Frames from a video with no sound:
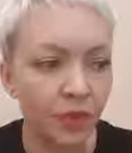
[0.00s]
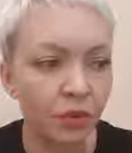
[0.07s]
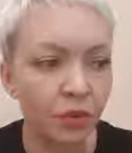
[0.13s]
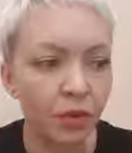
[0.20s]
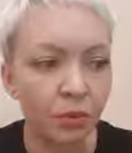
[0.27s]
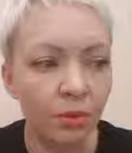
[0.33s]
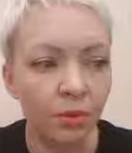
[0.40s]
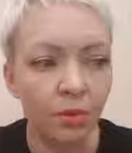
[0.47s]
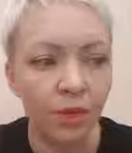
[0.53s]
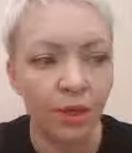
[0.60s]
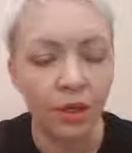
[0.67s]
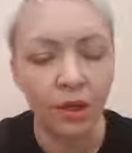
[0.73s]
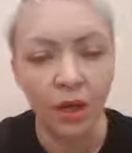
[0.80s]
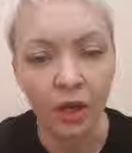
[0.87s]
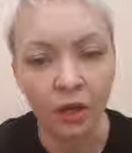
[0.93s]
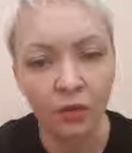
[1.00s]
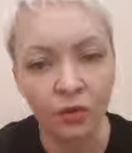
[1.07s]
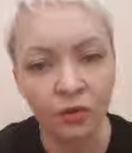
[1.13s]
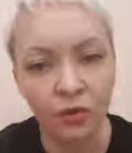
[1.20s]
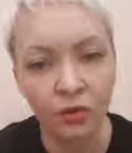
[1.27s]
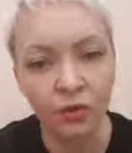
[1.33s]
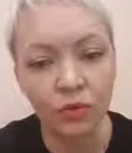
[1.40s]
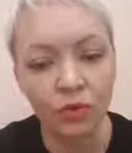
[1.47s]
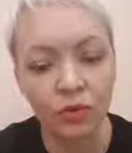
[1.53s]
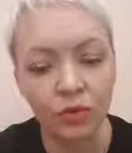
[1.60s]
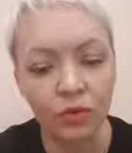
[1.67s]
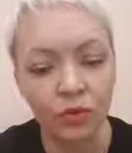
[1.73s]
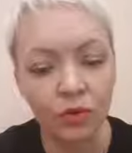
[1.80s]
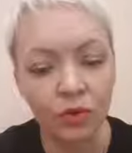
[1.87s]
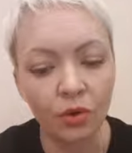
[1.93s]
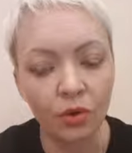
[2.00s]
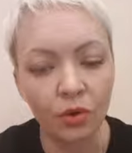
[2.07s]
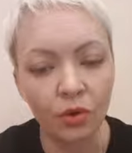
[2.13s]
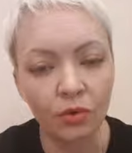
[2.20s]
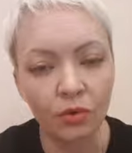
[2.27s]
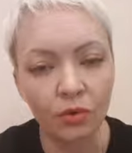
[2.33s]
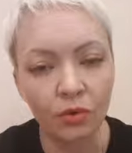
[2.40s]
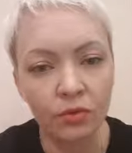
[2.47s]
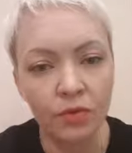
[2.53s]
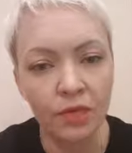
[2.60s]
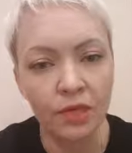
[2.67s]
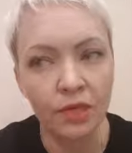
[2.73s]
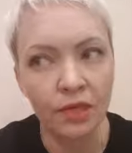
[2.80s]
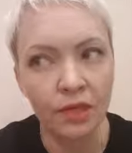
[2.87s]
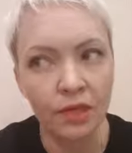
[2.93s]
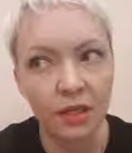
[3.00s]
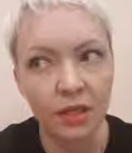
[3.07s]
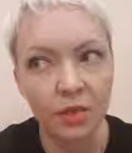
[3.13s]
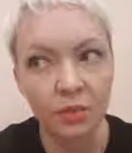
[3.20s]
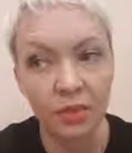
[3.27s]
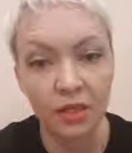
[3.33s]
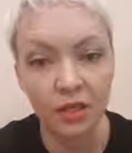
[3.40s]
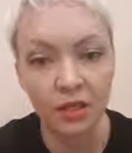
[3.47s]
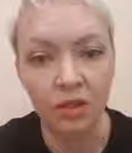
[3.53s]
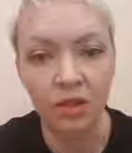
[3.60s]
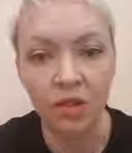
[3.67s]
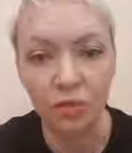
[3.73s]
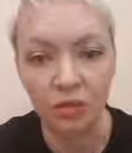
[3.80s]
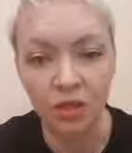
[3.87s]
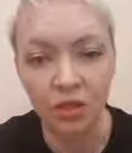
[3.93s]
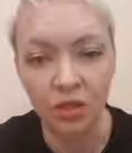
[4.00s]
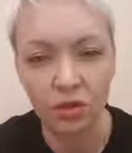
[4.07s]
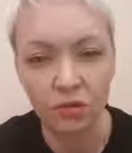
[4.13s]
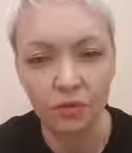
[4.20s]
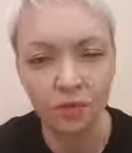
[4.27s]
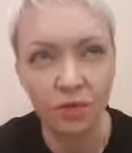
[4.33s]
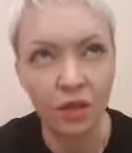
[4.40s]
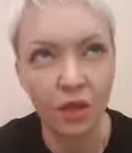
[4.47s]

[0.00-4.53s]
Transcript: it will be very helpful to your fluency, spontaneous speech.